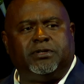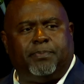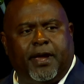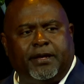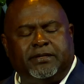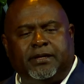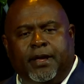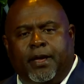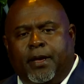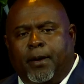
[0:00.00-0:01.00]
space.
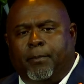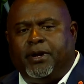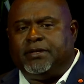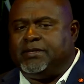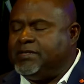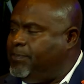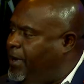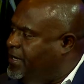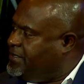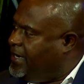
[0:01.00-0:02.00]
But it's a
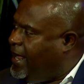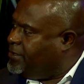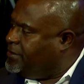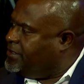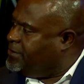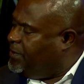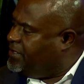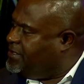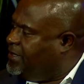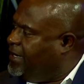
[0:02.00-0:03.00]
space that actually
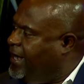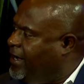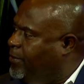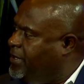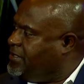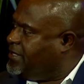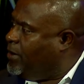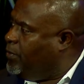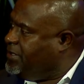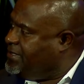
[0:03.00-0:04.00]
speaks to the inequities
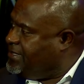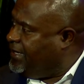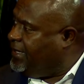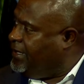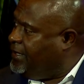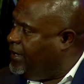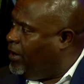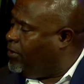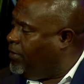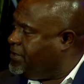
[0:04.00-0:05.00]
that we see
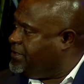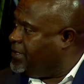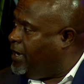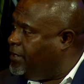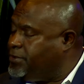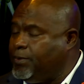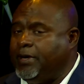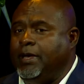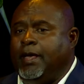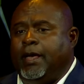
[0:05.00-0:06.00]
across the
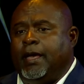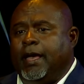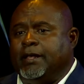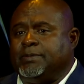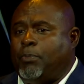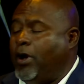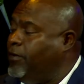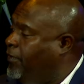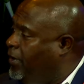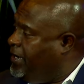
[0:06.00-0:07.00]
country. It's part
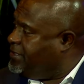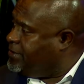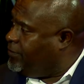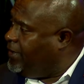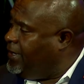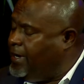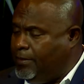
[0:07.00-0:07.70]
of our history.